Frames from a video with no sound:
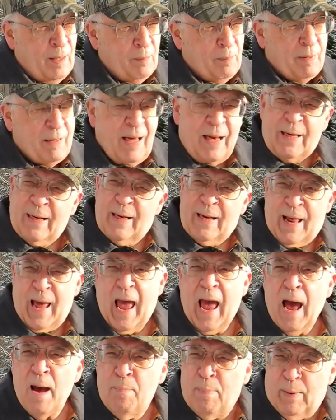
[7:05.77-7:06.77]
But that didn't
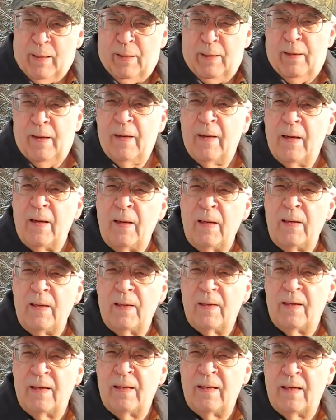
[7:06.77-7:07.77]
happen.
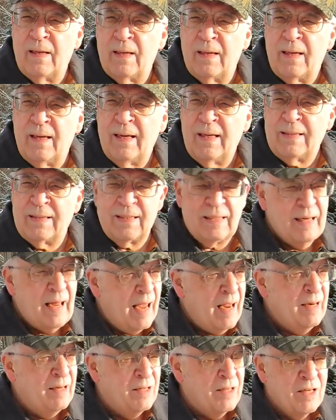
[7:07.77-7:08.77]
It
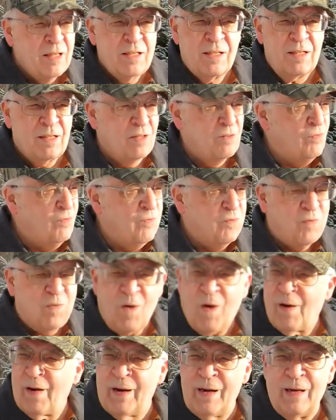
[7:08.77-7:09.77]
stayed just as
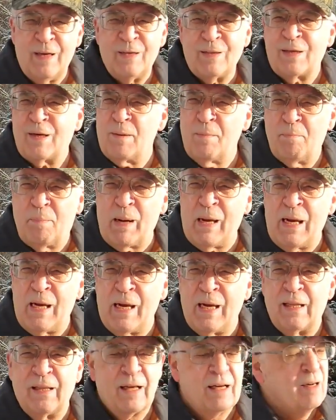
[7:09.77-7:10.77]
foggy as can
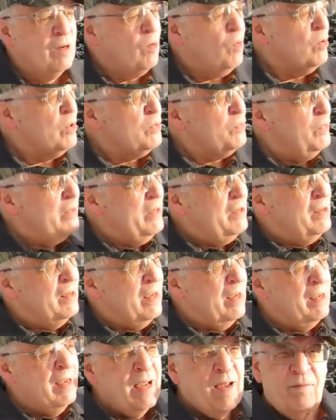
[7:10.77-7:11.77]
be. And then of course if
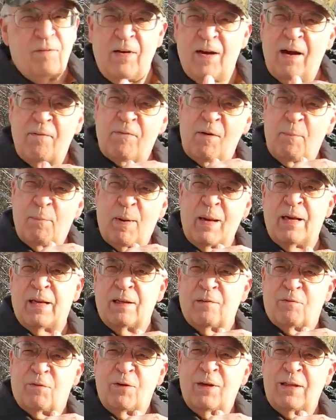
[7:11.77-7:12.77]
you ever been
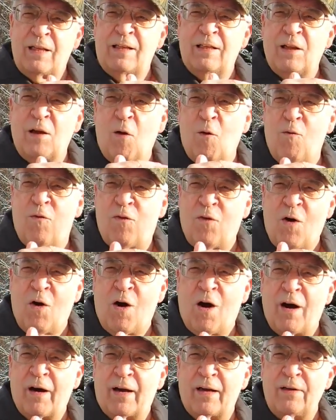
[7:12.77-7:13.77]
in really low
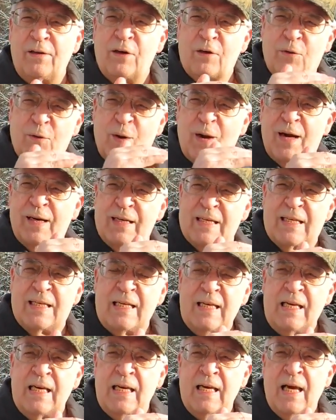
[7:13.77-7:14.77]
fog and you're trying to
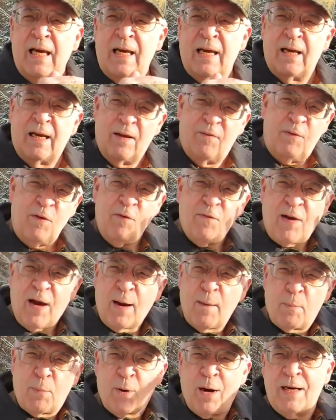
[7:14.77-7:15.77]
see, if you've
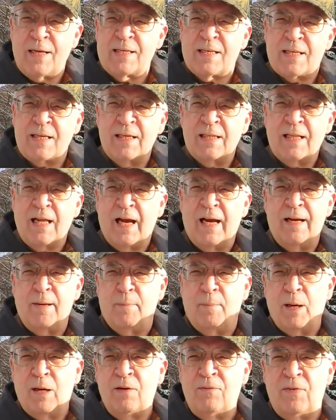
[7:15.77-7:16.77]
got bright sunlight
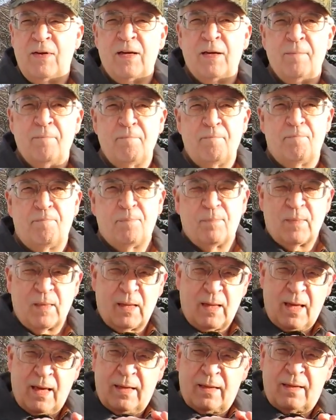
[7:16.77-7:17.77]
above you,
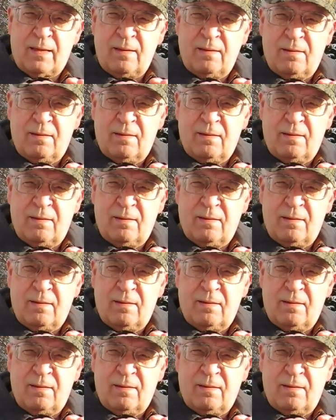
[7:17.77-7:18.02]
it